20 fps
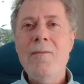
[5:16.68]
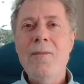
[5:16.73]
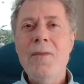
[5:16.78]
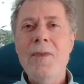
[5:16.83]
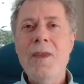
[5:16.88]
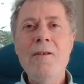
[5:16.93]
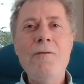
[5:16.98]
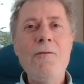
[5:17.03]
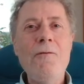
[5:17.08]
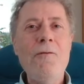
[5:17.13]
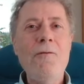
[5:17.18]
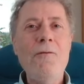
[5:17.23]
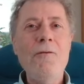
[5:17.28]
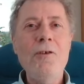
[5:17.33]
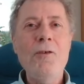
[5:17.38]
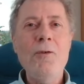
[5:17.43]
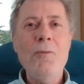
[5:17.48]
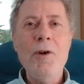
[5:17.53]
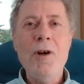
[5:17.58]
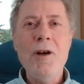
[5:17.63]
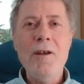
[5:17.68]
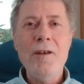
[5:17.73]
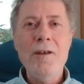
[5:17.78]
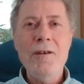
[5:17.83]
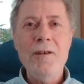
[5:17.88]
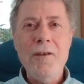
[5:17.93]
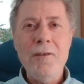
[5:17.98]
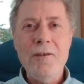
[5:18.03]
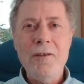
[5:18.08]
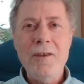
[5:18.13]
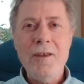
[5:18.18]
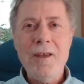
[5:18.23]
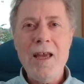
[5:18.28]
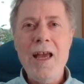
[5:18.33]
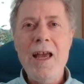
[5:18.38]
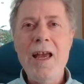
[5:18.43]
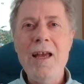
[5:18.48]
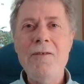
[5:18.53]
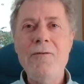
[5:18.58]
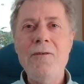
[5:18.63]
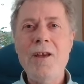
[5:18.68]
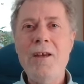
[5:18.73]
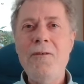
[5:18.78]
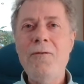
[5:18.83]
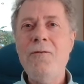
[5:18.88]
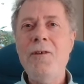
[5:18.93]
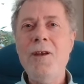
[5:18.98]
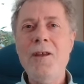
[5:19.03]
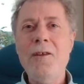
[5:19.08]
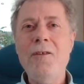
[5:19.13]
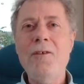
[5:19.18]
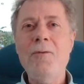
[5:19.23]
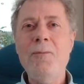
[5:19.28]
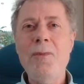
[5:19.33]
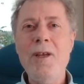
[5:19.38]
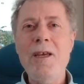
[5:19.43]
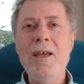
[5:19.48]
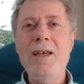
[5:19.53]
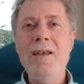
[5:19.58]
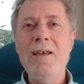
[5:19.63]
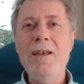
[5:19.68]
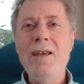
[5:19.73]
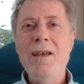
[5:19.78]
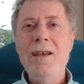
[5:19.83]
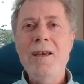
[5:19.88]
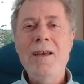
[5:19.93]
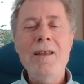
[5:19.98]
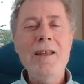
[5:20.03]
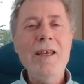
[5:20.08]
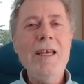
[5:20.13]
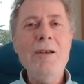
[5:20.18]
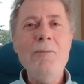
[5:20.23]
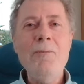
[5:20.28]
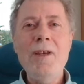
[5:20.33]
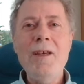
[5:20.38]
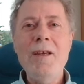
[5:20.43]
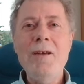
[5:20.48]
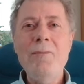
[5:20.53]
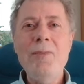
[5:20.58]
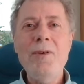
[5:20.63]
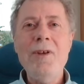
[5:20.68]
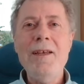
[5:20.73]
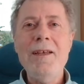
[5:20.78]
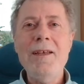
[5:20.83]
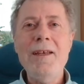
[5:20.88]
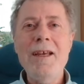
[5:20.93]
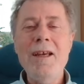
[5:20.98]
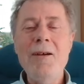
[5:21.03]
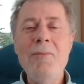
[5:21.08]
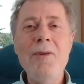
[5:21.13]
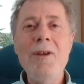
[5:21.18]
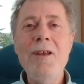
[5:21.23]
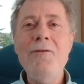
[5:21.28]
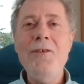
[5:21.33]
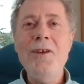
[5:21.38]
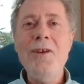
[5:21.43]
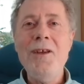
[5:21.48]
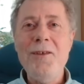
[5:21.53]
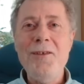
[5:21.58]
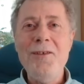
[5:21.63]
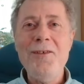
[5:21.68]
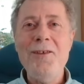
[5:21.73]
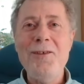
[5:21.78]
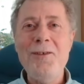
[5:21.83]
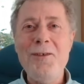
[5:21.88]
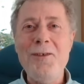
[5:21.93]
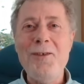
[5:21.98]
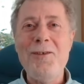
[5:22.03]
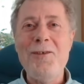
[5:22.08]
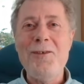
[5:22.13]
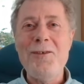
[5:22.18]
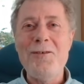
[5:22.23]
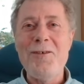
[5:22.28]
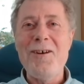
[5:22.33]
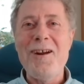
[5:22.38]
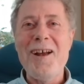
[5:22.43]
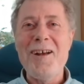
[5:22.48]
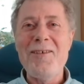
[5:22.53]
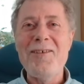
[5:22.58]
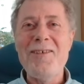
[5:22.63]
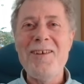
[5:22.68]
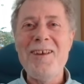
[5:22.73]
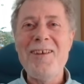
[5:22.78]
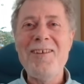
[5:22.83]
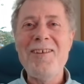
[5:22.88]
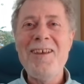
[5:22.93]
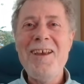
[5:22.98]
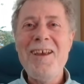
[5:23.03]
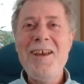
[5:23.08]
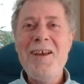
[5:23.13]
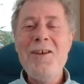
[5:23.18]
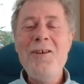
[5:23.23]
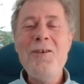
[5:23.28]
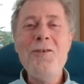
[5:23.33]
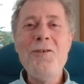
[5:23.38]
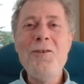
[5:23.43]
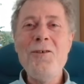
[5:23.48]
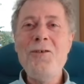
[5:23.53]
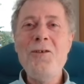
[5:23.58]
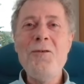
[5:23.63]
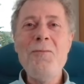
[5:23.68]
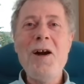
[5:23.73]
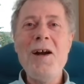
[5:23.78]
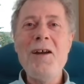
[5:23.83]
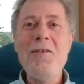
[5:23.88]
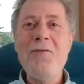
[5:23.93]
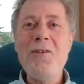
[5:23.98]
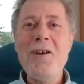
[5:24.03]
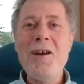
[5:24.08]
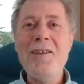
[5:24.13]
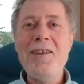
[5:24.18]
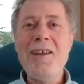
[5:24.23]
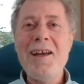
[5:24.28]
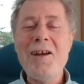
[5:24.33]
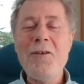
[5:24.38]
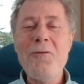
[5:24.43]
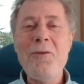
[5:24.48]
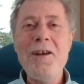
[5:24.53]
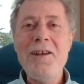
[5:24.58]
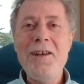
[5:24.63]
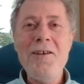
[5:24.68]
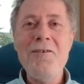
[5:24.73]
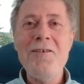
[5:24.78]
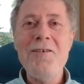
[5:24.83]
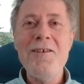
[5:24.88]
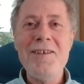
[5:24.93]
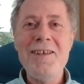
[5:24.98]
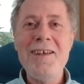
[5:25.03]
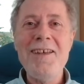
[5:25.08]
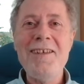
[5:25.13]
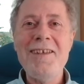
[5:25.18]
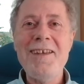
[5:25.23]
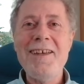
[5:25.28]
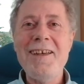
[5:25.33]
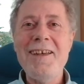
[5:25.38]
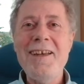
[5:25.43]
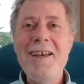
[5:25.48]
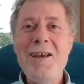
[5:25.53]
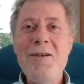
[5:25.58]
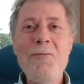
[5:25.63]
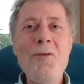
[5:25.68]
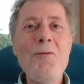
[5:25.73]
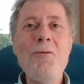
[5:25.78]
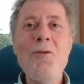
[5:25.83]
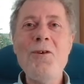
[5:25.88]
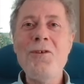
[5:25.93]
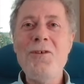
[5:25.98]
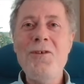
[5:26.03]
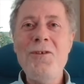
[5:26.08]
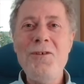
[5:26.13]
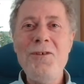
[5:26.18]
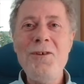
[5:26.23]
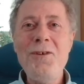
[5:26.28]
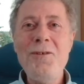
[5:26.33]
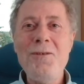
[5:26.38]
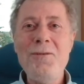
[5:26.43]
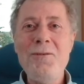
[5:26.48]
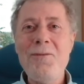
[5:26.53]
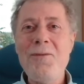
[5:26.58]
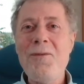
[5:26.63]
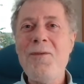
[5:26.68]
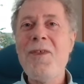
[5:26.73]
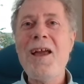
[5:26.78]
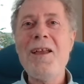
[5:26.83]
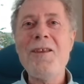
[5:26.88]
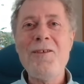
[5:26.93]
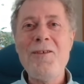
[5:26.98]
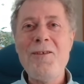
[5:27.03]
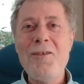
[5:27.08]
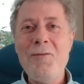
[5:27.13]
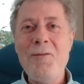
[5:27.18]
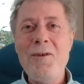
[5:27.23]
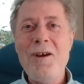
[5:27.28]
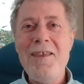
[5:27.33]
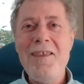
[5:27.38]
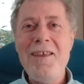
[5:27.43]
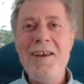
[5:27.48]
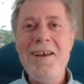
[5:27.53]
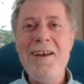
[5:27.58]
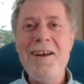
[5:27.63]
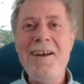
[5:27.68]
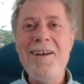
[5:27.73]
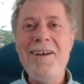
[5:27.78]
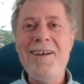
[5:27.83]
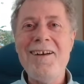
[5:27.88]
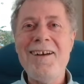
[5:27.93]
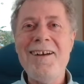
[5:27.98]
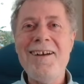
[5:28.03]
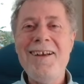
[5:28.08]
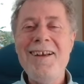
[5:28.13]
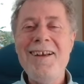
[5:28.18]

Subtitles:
If your partner doesn't have a fixed spleen, they can be completely oblivious to the surroundings. You know, you might find that quite irritating, but what to do? That's the way they are.